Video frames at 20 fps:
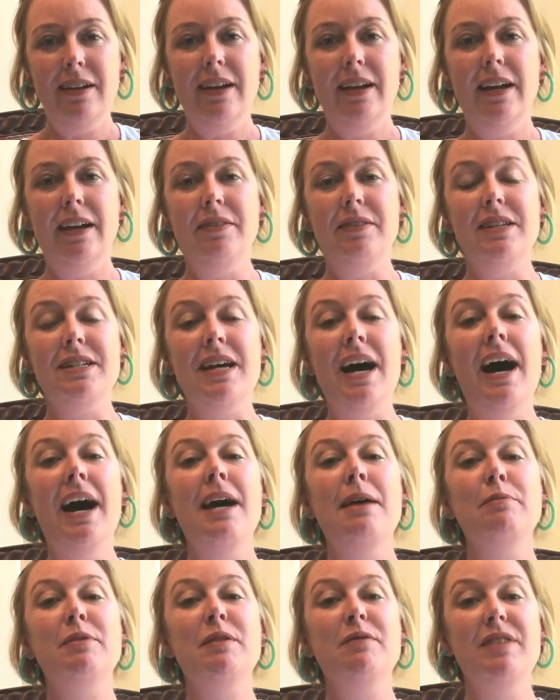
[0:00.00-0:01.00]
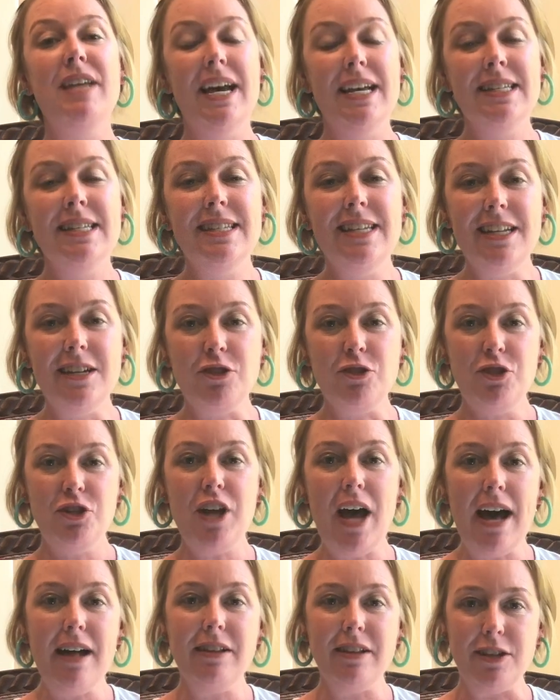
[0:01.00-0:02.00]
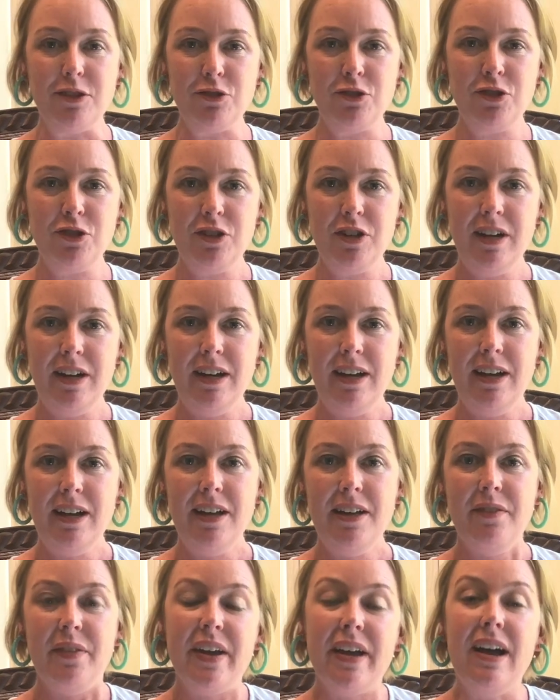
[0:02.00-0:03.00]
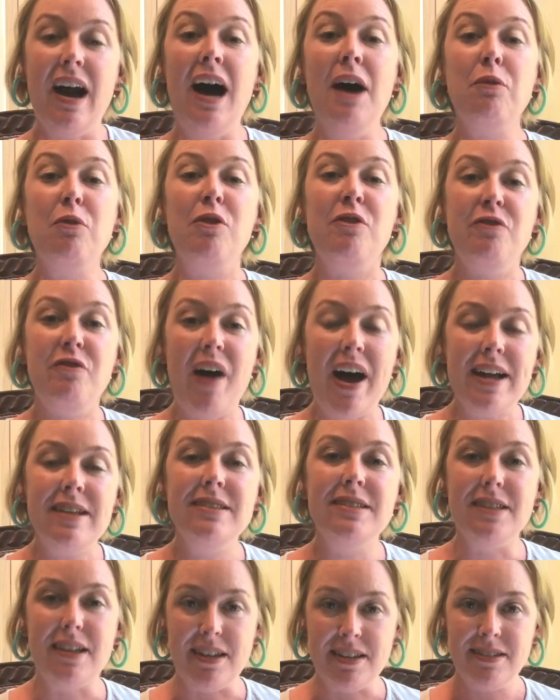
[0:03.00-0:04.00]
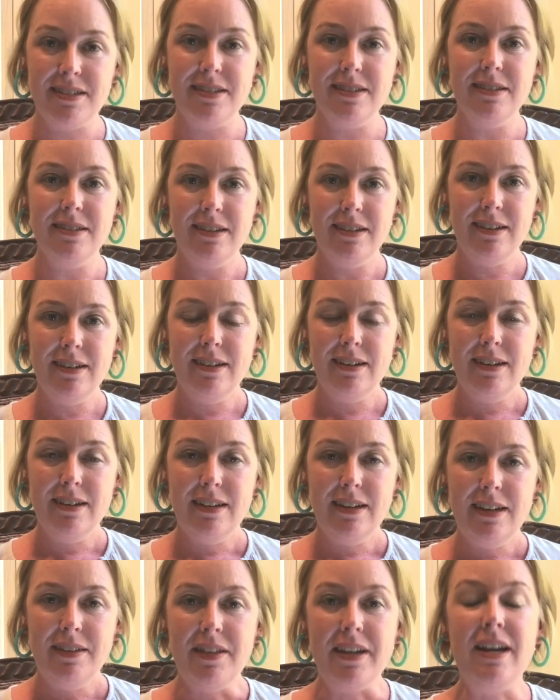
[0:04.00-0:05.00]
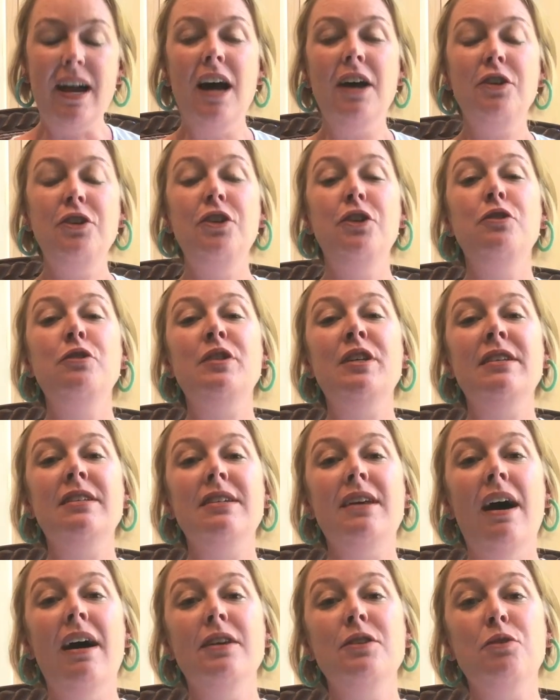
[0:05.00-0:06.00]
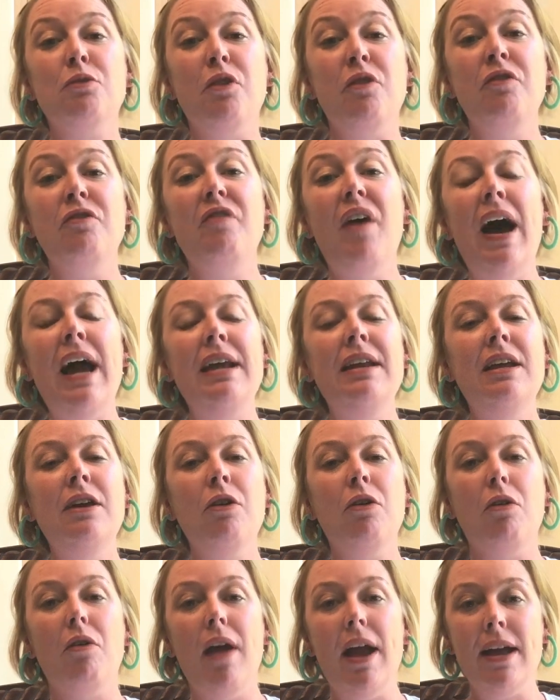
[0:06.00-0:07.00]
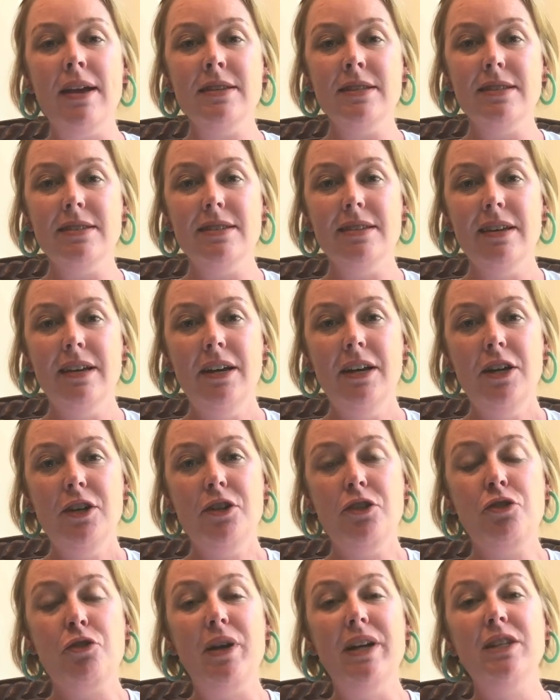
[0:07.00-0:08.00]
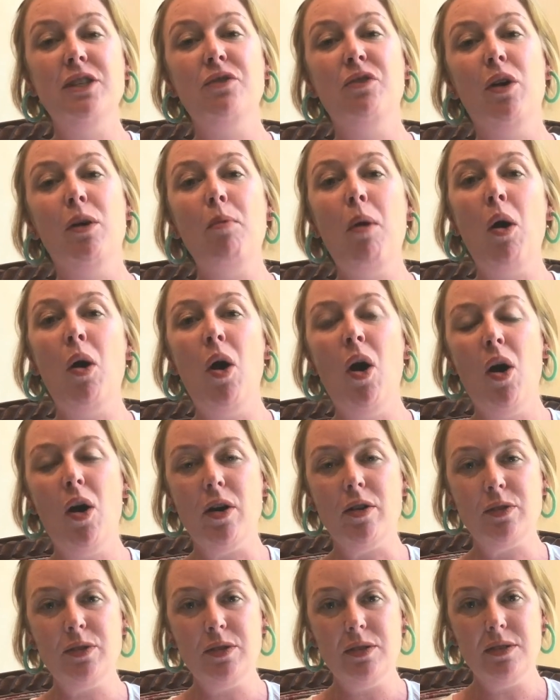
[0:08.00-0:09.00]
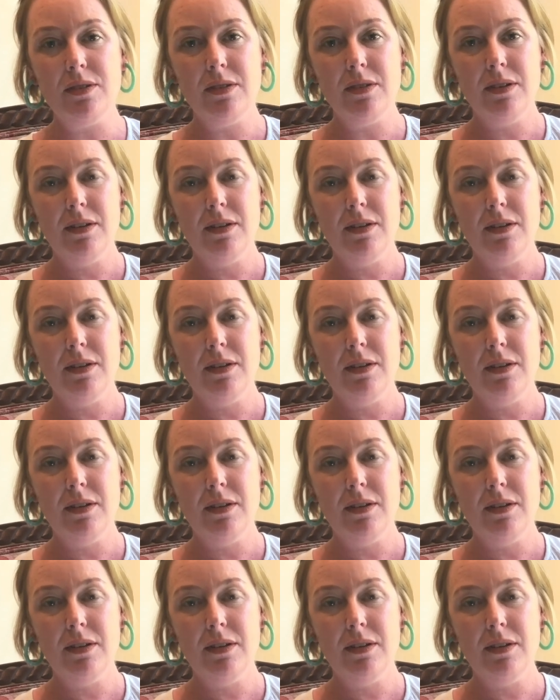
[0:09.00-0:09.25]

in the times of testing and challenge, that God refines us, that God uses God's refining grace to transform our hearts,